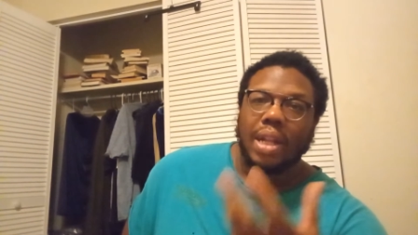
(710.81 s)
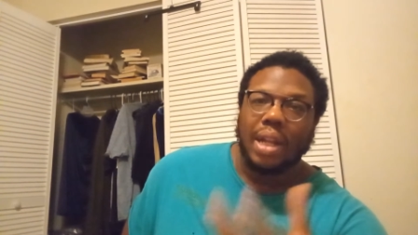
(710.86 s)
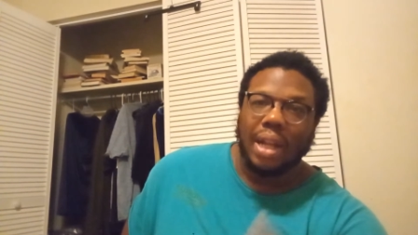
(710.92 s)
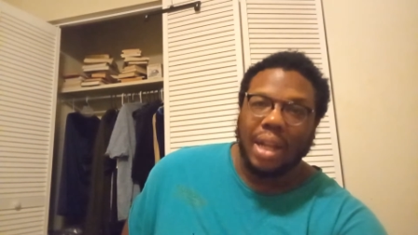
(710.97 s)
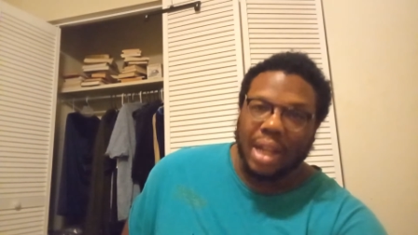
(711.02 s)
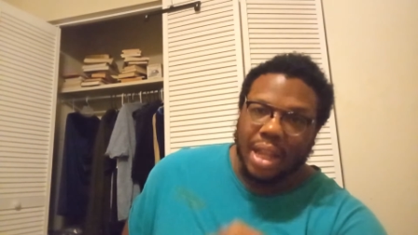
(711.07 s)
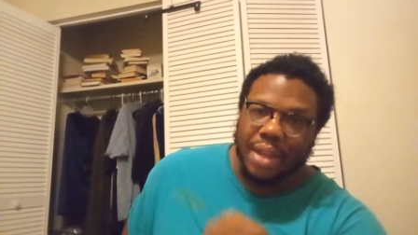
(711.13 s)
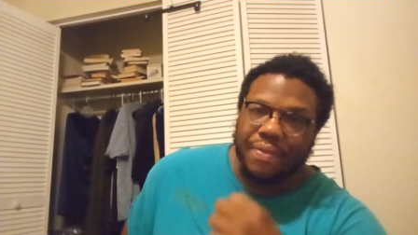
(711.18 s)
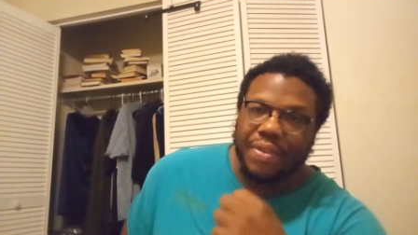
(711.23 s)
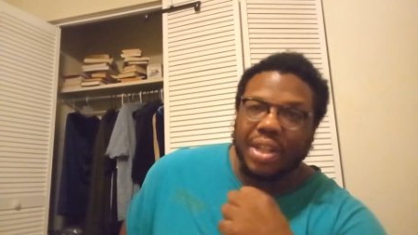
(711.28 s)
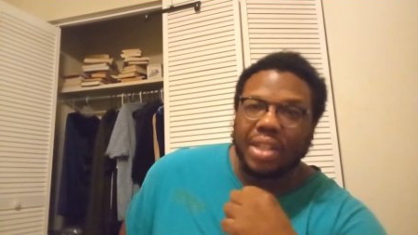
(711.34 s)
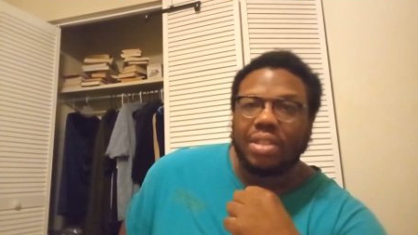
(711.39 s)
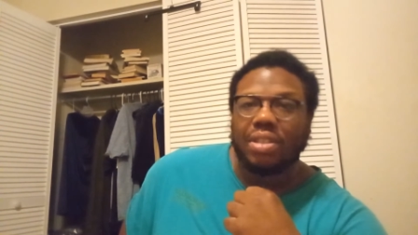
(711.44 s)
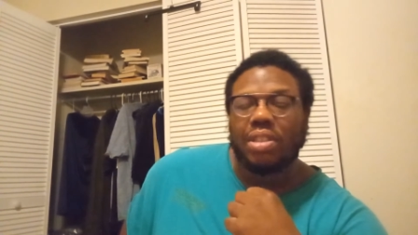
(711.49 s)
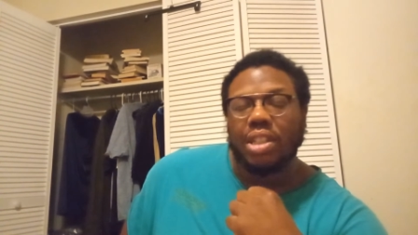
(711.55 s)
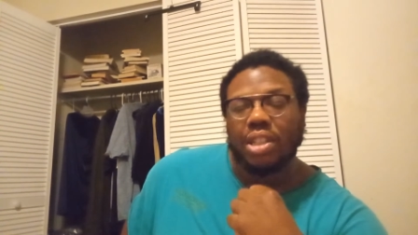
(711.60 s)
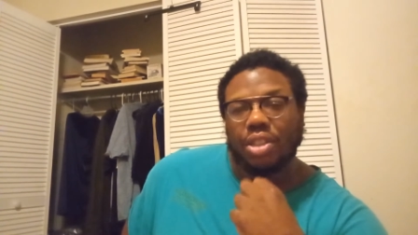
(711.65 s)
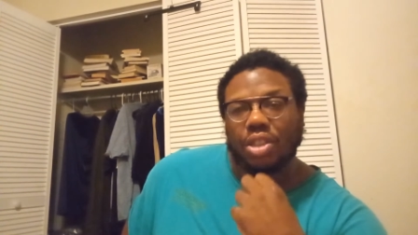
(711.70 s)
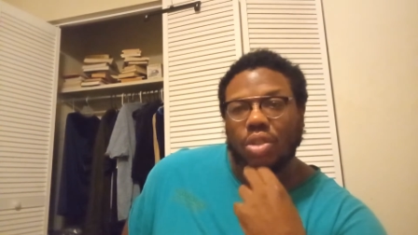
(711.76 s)
living
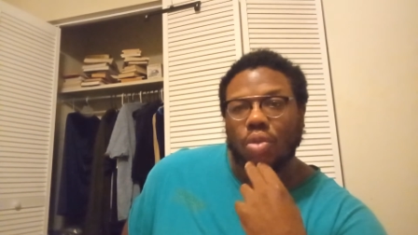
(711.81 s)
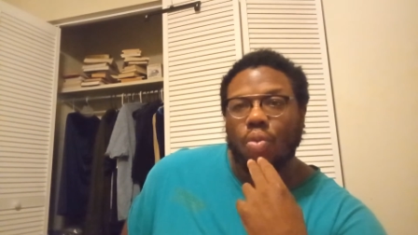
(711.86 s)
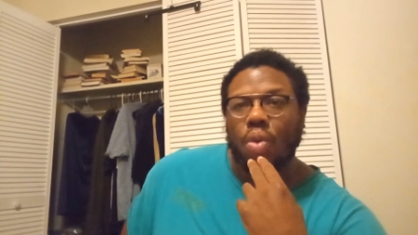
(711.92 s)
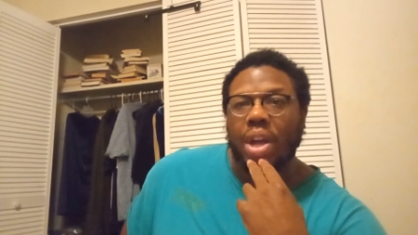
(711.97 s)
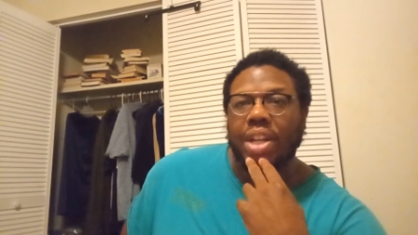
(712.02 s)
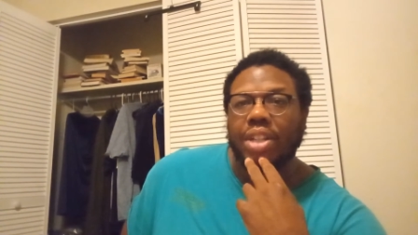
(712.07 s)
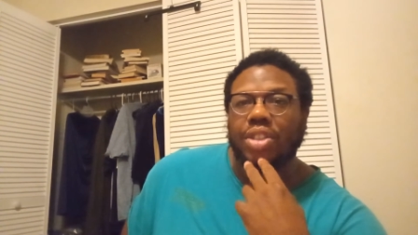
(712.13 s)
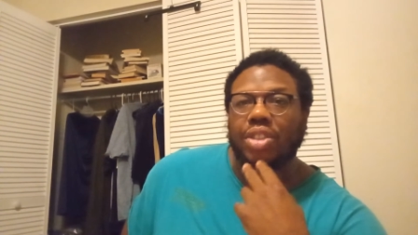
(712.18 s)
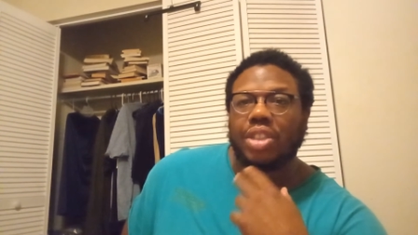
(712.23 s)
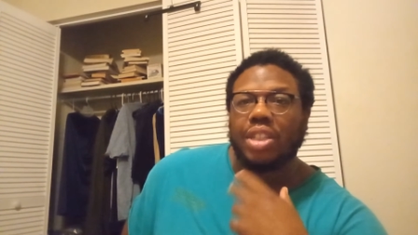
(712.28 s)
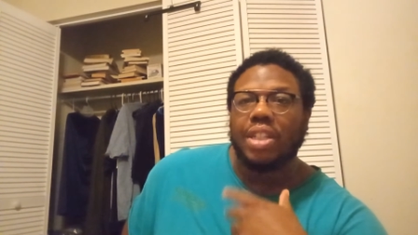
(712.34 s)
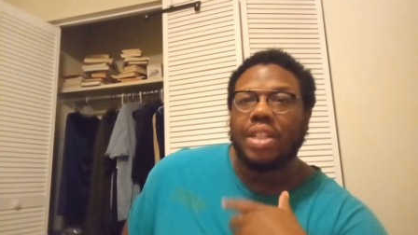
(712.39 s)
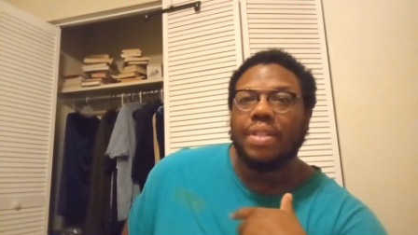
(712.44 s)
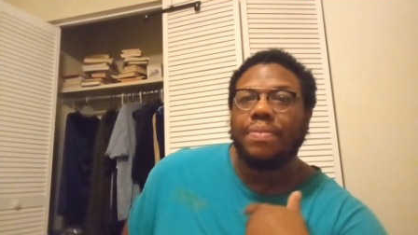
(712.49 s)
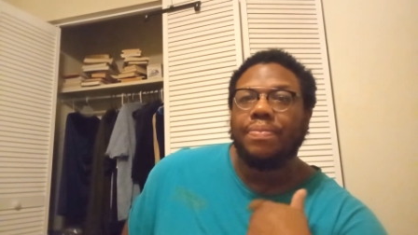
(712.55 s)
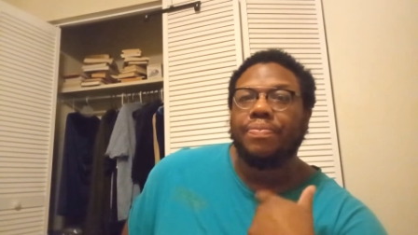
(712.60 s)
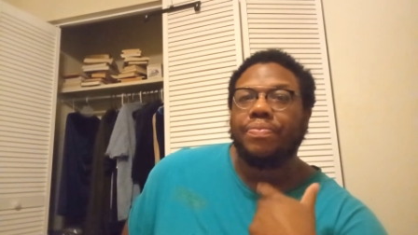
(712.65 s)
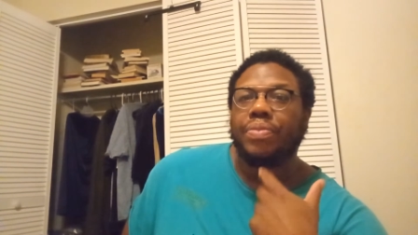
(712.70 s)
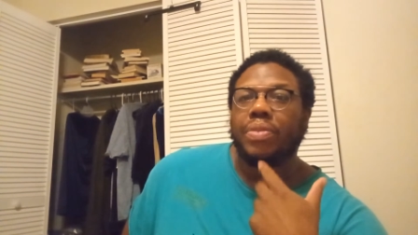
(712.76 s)

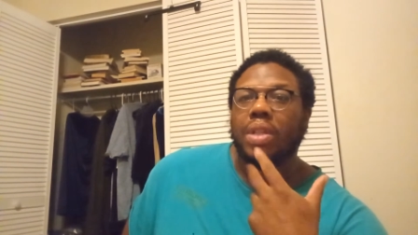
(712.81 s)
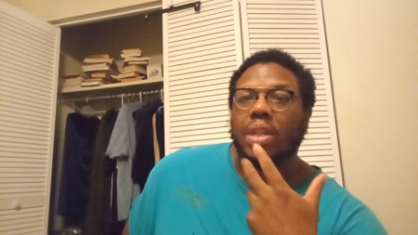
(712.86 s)
situation,